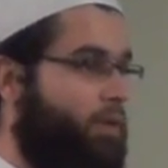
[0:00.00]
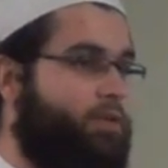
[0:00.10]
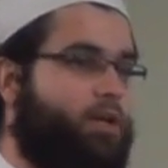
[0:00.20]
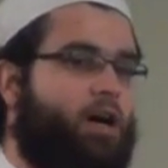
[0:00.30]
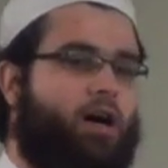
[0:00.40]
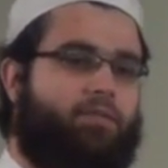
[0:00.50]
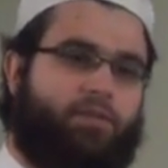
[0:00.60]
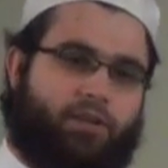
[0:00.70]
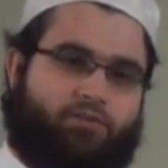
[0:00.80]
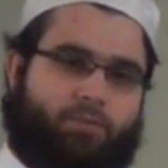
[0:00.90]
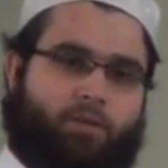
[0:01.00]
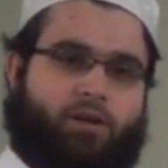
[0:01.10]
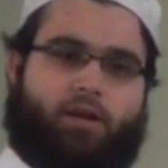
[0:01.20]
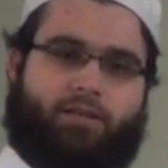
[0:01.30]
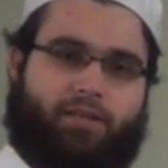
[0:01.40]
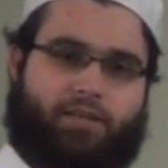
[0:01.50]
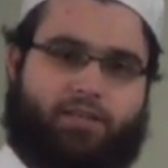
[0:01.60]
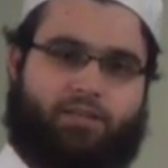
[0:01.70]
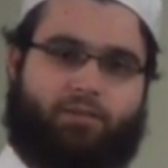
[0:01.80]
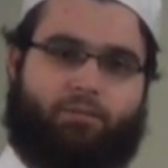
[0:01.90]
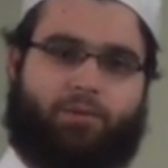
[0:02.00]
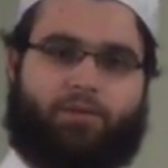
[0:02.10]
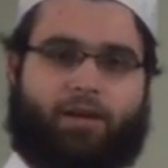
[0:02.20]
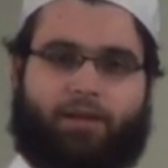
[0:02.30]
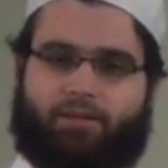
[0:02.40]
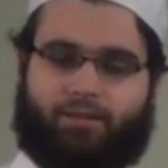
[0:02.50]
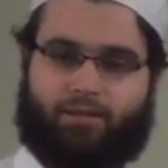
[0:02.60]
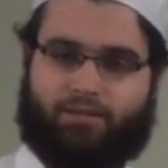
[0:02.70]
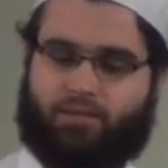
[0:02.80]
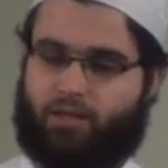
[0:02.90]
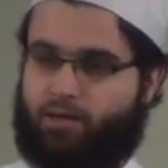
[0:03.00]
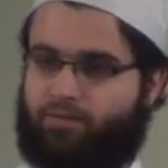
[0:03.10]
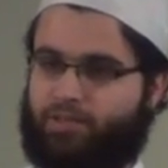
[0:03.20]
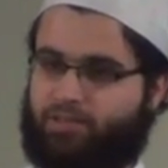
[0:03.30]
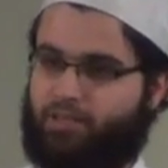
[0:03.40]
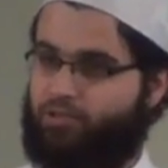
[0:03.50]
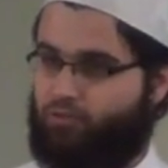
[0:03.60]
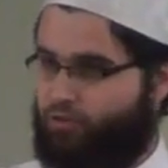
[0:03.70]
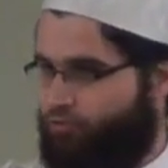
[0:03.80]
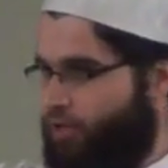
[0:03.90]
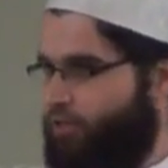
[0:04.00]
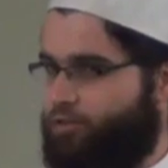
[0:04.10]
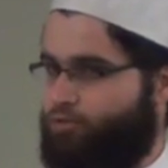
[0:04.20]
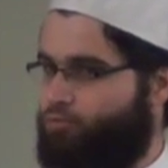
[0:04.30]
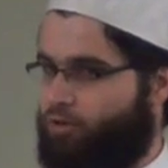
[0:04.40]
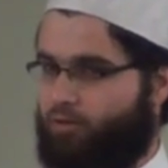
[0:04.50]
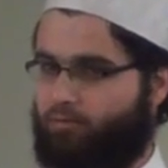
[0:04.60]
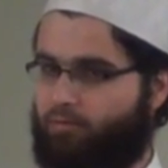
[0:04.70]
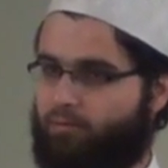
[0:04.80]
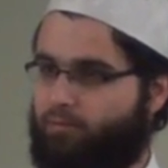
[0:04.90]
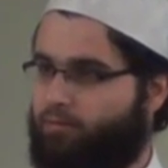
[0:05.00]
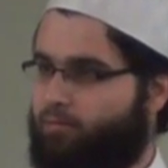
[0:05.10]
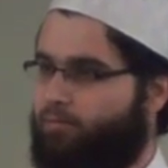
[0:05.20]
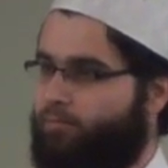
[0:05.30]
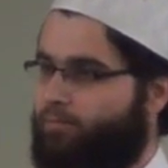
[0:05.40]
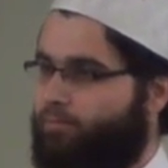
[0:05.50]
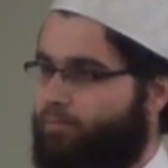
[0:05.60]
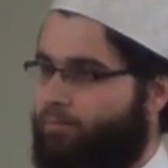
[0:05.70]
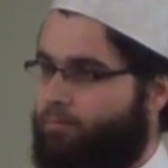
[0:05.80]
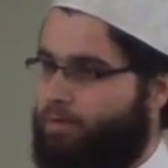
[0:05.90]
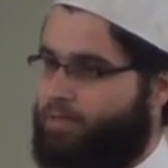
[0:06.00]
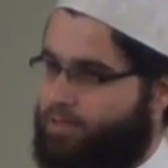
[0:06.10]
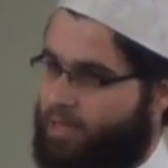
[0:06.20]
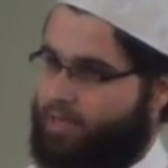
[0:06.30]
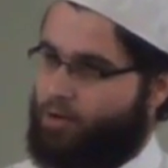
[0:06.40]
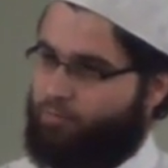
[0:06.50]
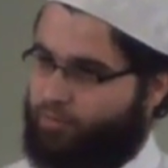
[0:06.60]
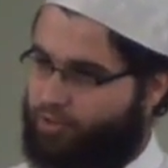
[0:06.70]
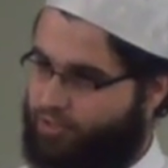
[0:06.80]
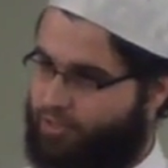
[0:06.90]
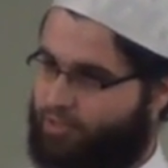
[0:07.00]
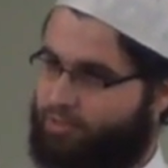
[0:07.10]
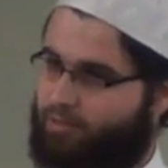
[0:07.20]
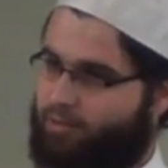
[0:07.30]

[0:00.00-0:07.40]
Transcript: It is obvious from the context what the idea is. It's obvious. Just, just read the surah. But to take out verses